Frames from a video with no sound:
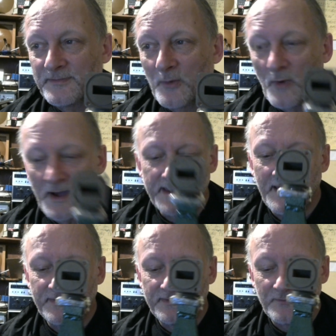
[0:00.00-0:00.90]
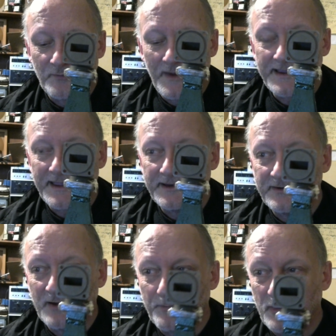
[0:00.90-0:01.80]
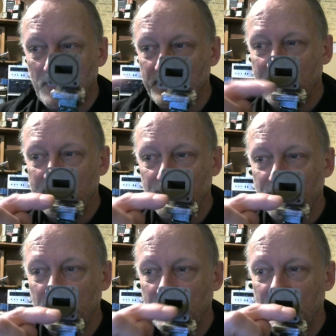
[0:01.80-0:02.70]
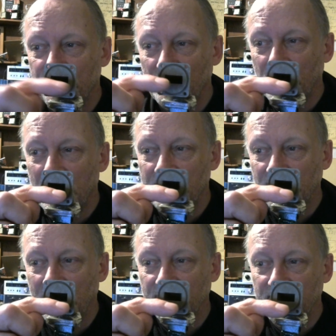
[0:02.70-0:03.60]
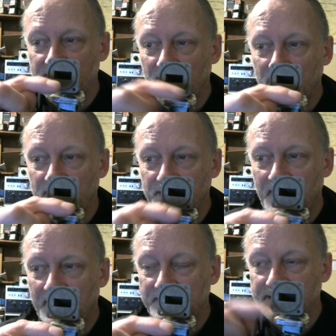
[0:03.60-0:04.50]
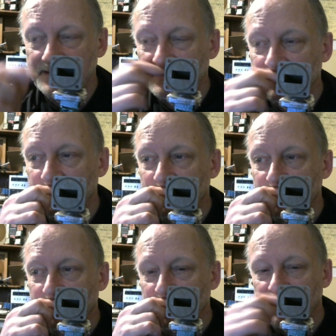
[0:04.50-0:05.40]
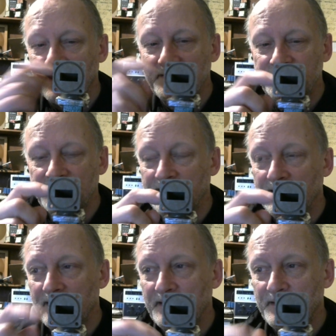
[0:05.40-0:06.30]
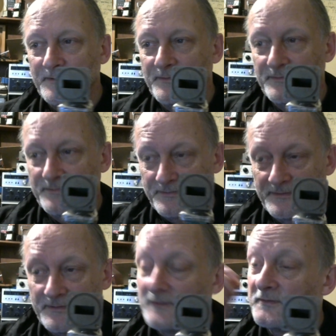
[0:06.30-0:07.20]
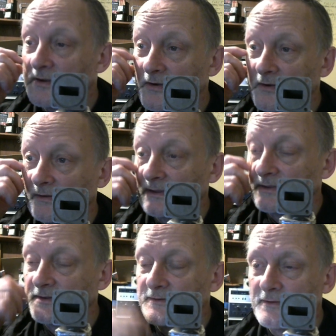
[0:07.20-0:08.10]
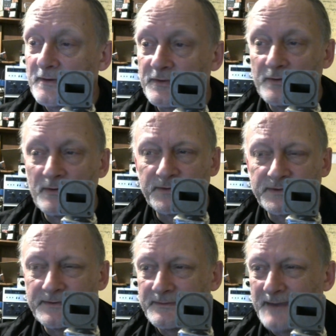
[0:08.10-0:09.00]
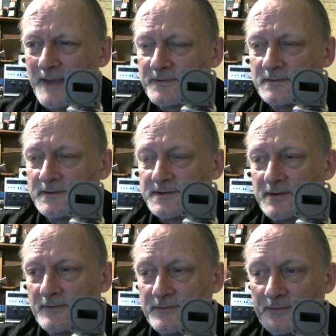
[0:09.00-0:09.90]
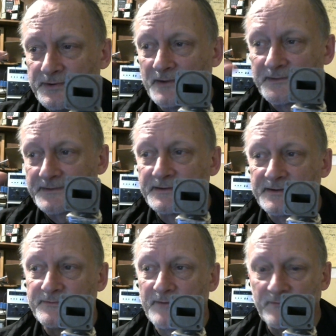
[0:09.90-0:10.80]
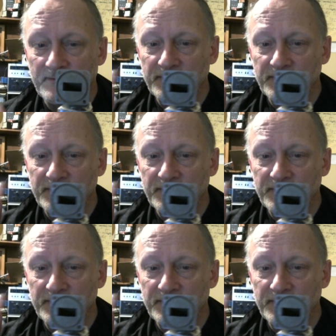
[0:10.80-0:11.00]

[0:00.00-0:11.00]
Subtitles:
Why can it not propagate through if the wavelength is longer than that? Now you see, if you Google it, there are absolutely there are dozens of different